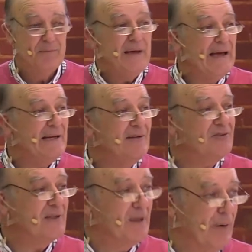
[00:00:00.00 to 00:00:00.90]
Be
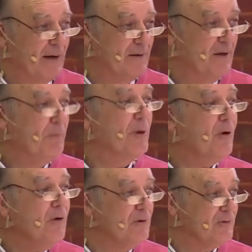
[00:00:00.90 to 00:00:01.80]
hedonistic about it,
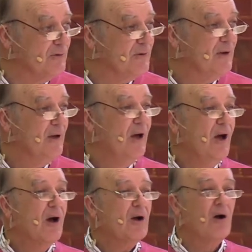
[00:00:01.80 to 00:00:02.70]
because
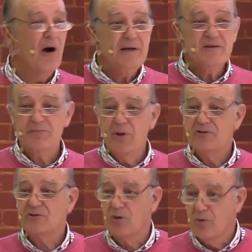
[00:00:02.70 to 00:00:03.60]
God is
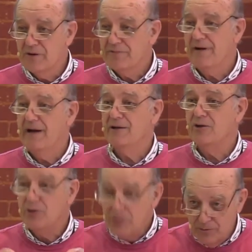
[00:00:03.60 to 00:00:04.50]
most glorified
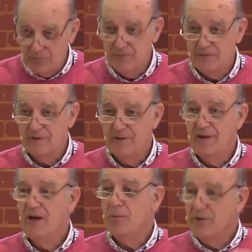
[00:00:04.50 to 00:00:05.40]
in you
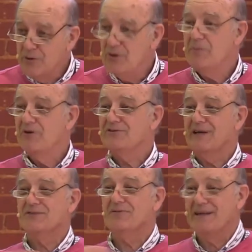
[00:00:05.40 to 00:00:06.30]
when you are most
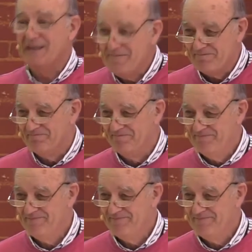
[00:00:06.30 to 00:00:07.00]
satisfied in Him.